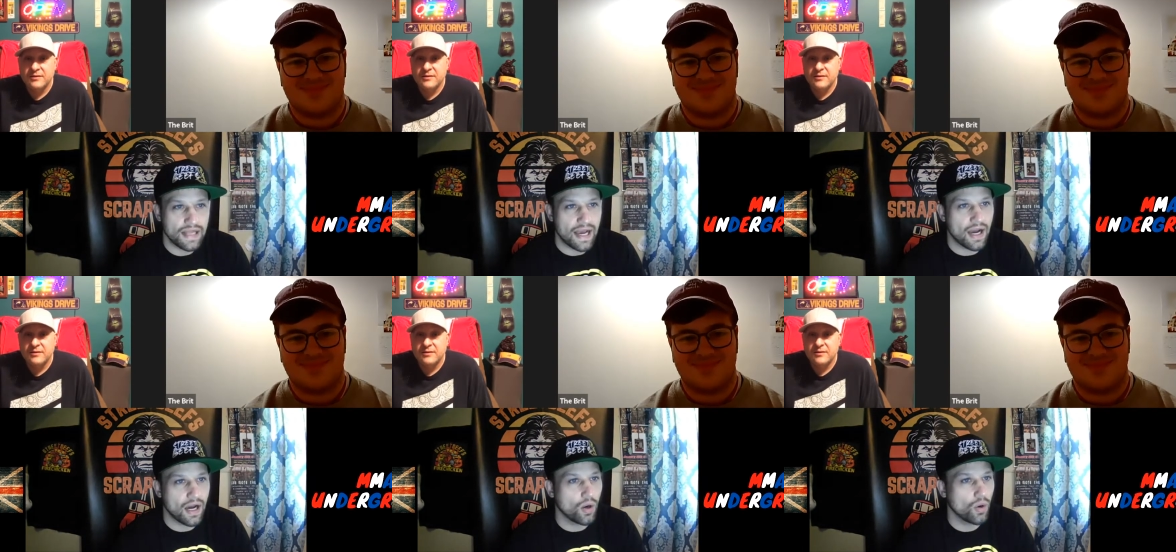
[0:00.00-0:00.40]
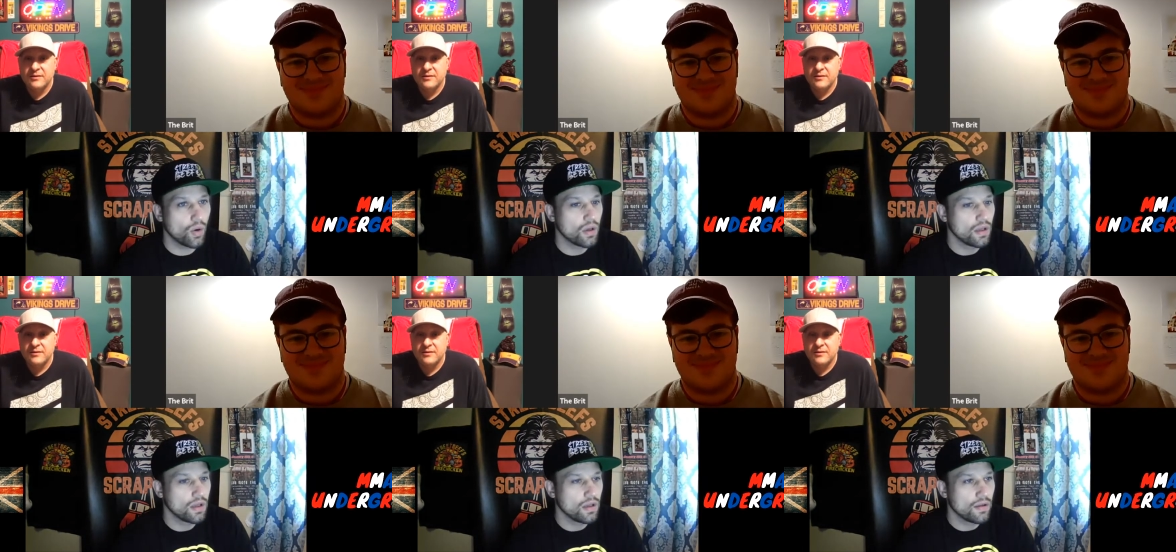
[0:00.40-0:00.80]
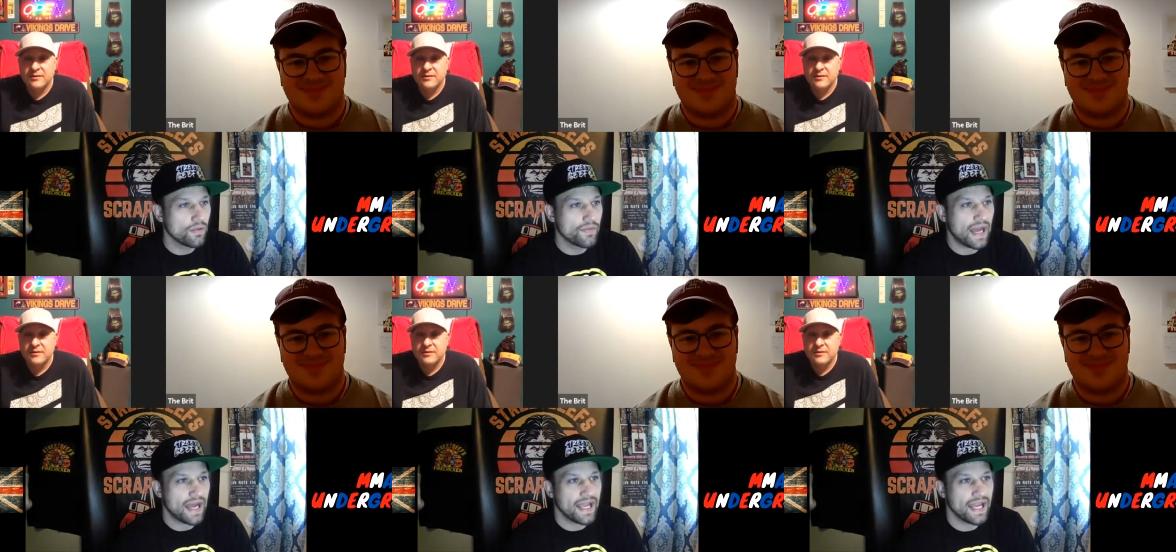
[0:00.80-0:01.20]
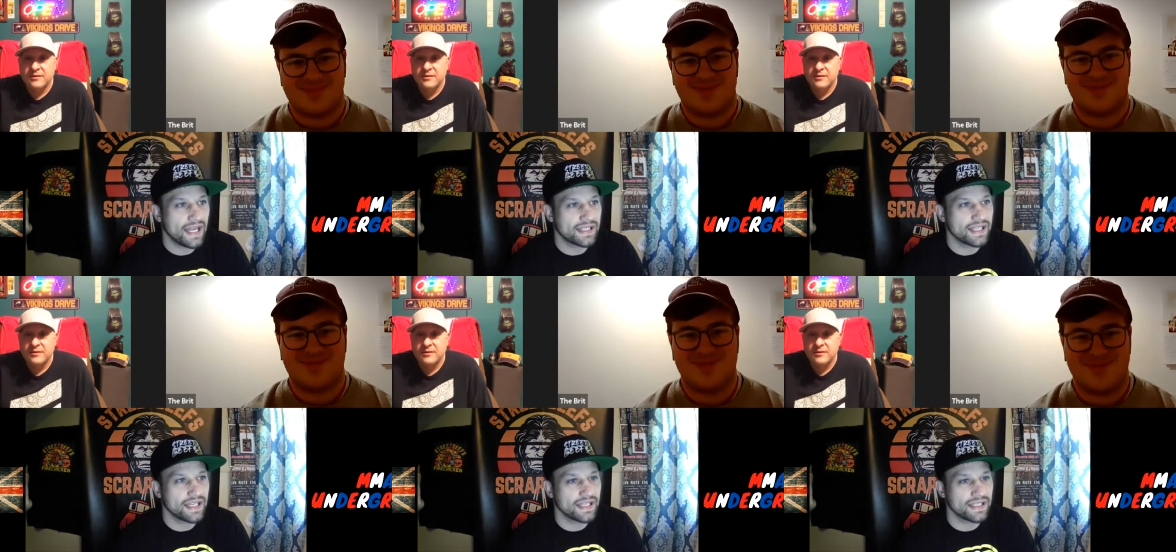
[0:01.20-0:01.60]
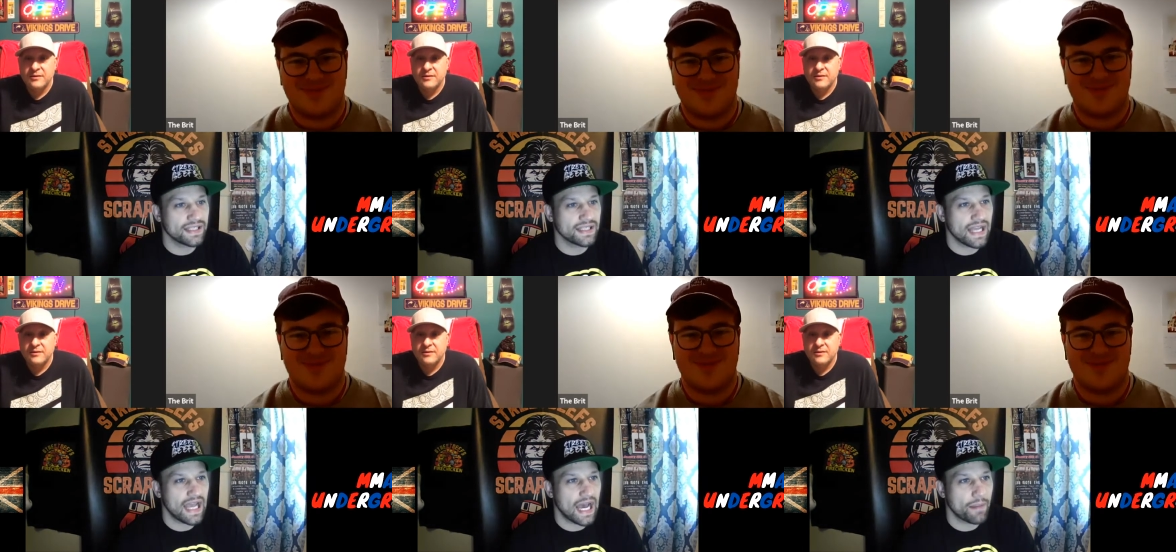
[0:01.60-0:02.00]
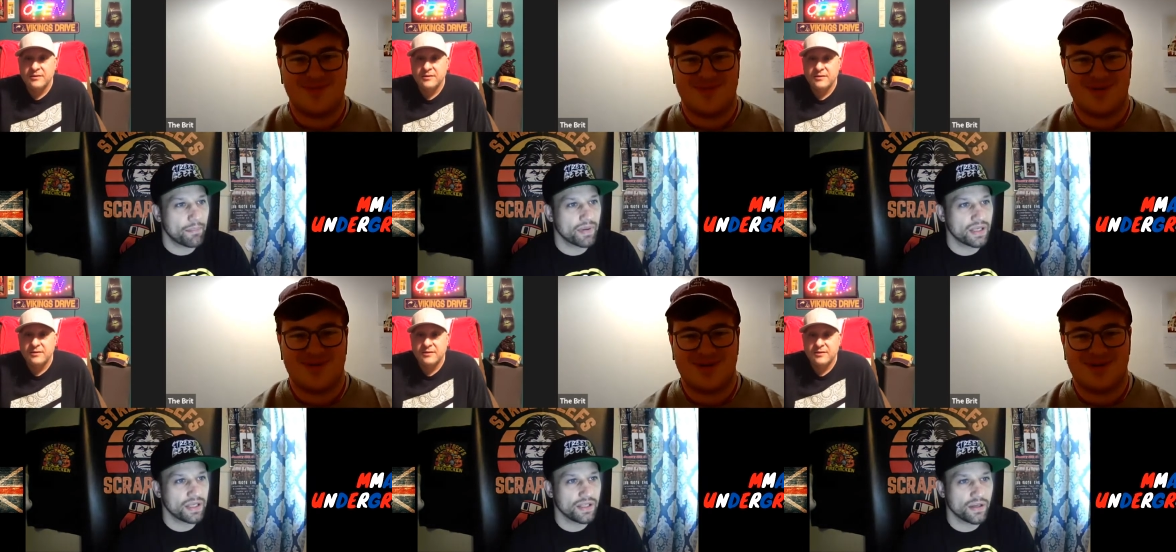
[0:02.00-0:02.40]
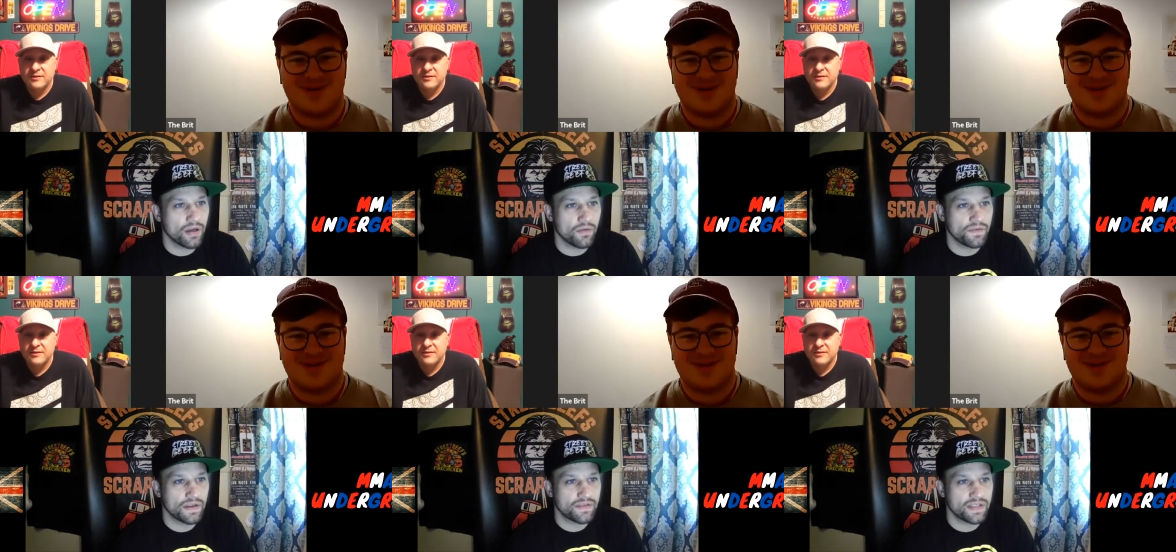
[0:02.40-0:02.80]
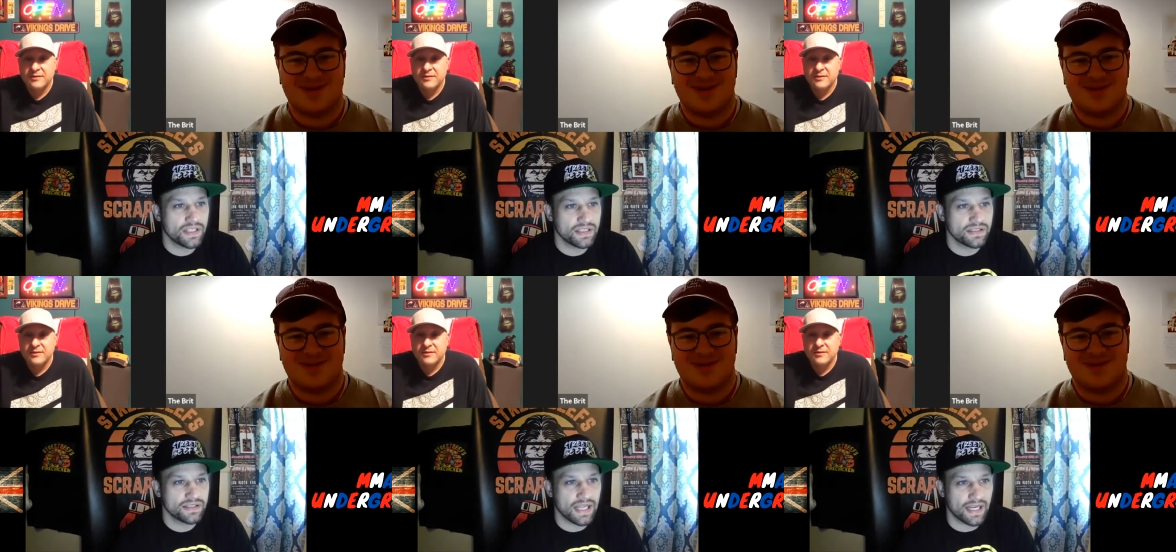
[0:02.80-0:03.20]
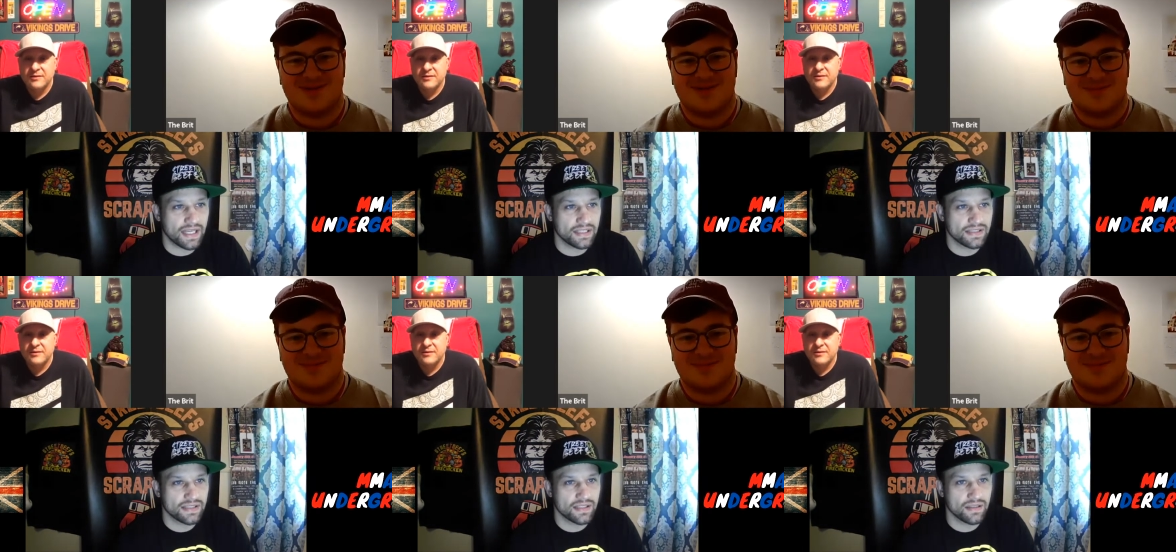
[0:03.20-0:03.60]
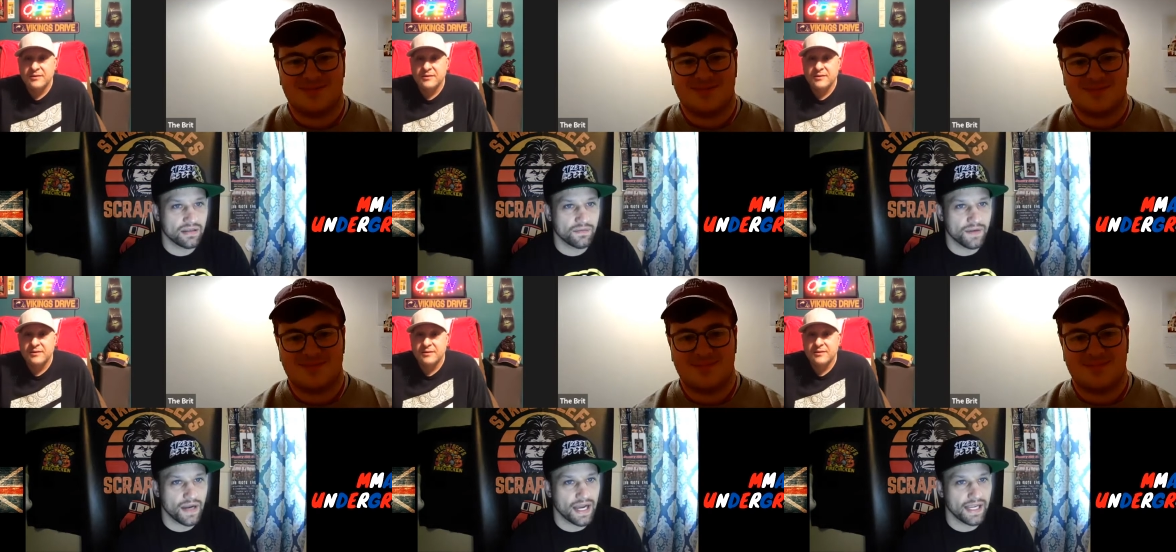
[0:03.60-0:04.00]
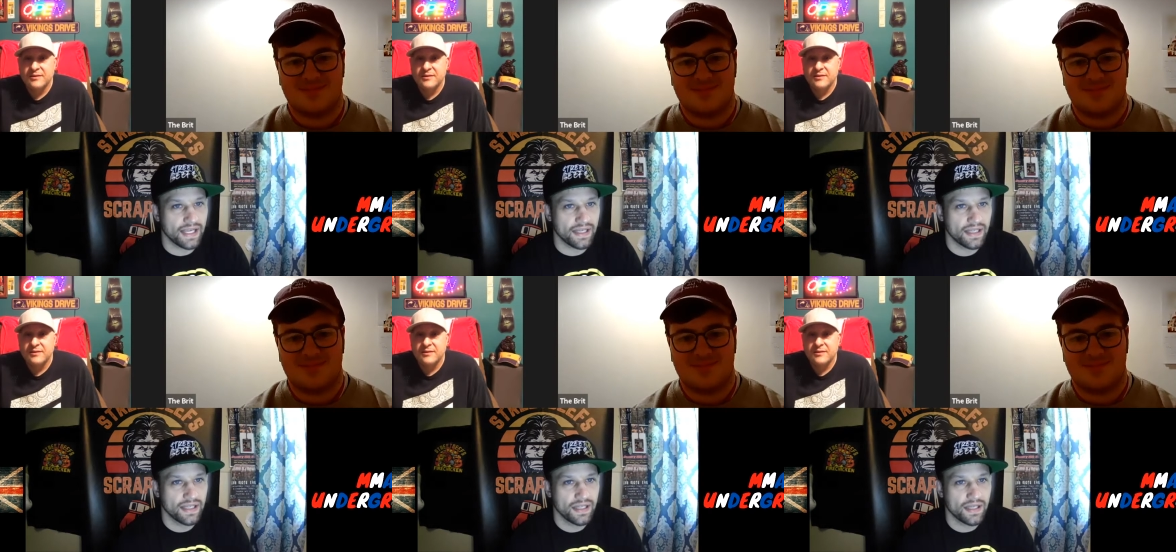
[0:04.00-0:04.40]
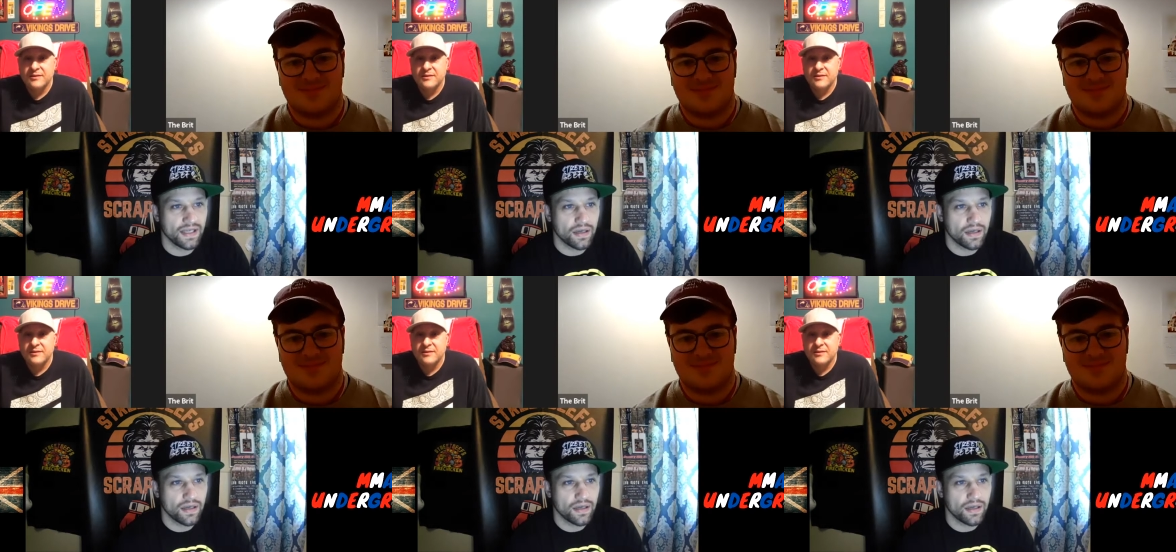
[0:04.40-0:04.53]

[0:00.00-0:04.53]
Speaker 1: Now that head kick didn't happen, you know, 15 seconds into the fight,